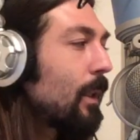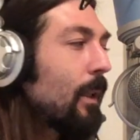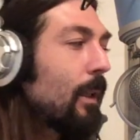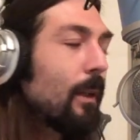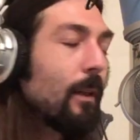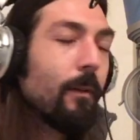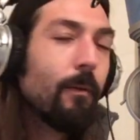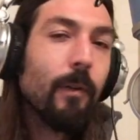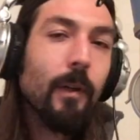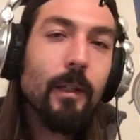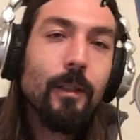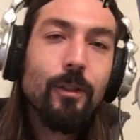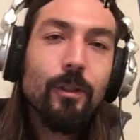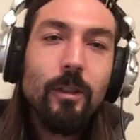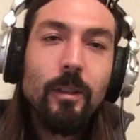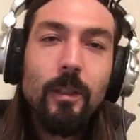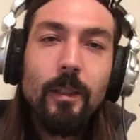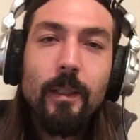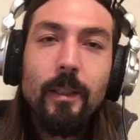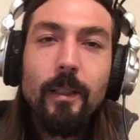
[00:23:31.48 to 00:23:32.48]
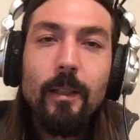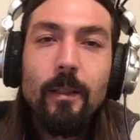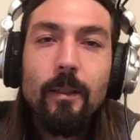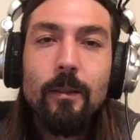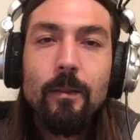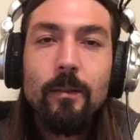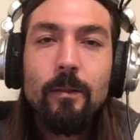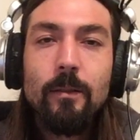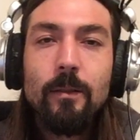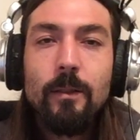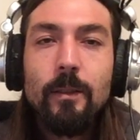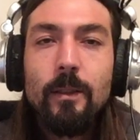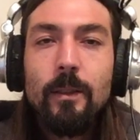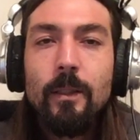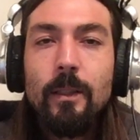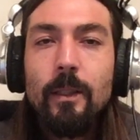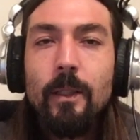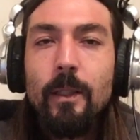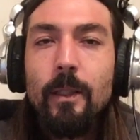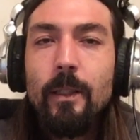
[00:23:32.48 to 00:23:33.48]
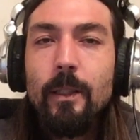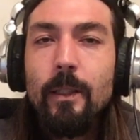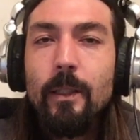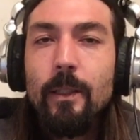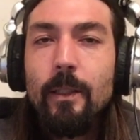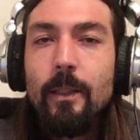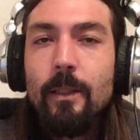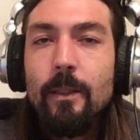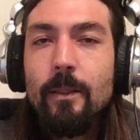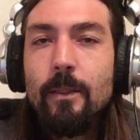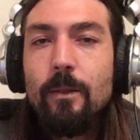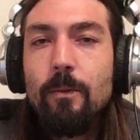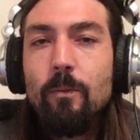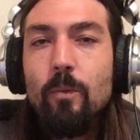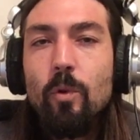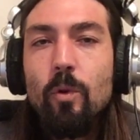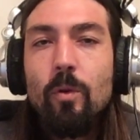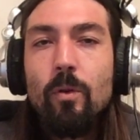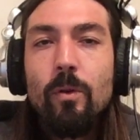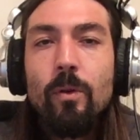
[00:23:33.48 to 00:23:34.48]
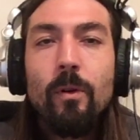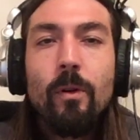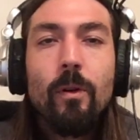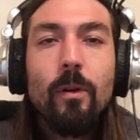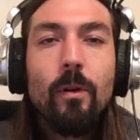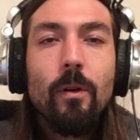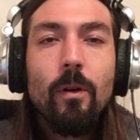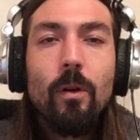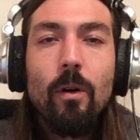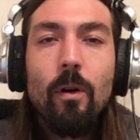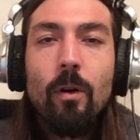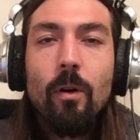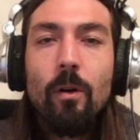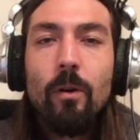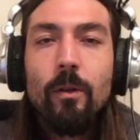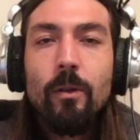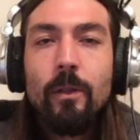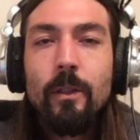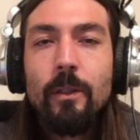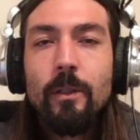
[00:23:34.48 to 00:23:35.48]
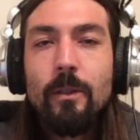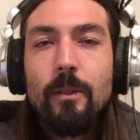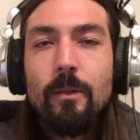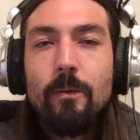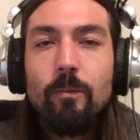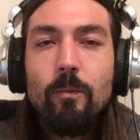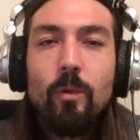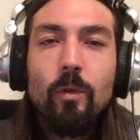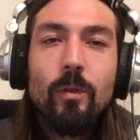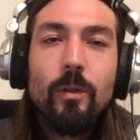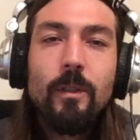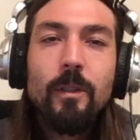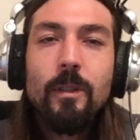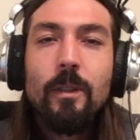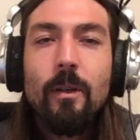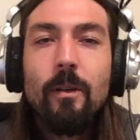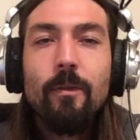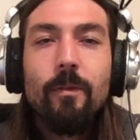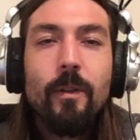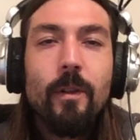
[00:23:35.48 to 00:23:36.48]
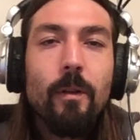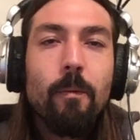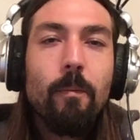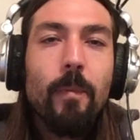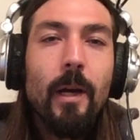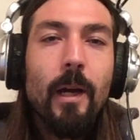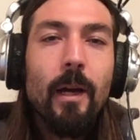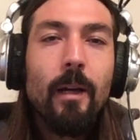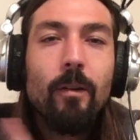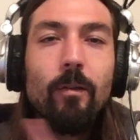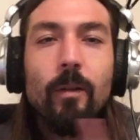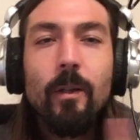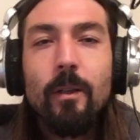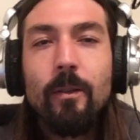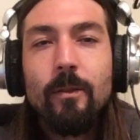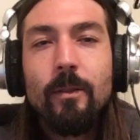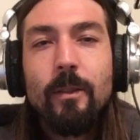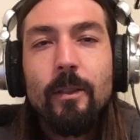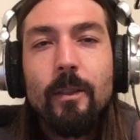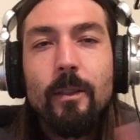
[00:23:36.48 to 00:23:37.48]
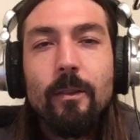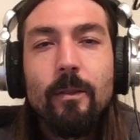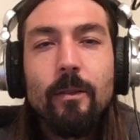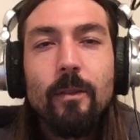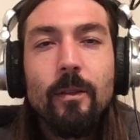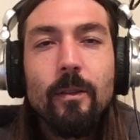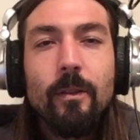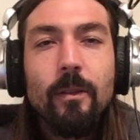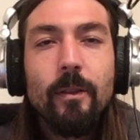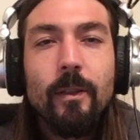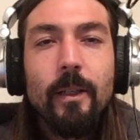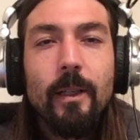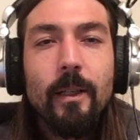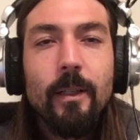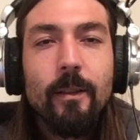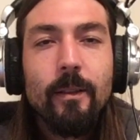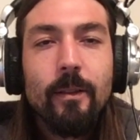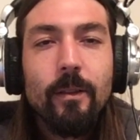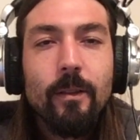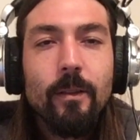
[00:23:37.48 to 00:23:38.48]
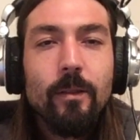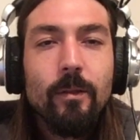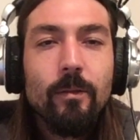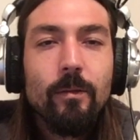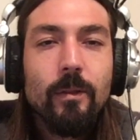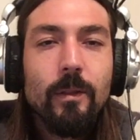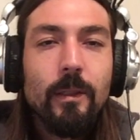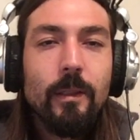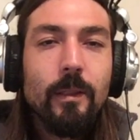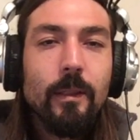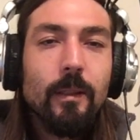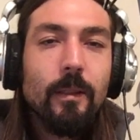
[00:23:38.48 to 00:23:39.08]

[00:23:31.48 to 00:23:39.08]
Eventually I'll get some more art and some more stuff in the backgrounds here and all that, and